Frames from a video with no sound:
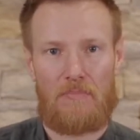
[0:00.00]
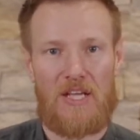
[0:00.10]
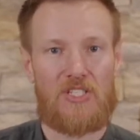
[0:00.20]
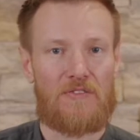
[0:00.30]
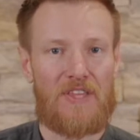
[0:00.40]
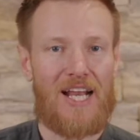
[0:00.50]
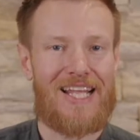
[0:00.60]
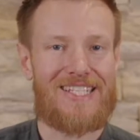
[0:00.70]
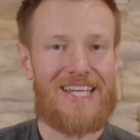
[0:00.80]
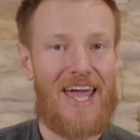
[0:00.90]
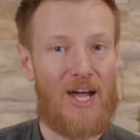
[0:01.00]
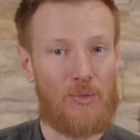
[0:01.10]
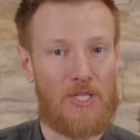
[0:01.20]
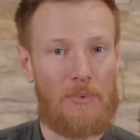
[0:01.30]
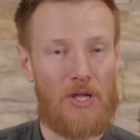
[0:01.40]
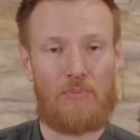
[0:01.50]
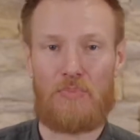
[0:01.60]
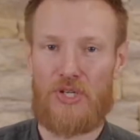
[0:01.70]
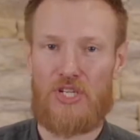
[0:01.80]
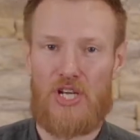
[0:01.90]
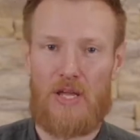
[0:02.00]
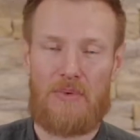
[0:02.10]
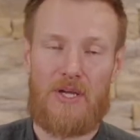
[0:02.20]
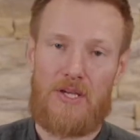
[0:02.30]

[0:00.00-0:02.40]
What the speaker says: Based off the classic L-00 body shape,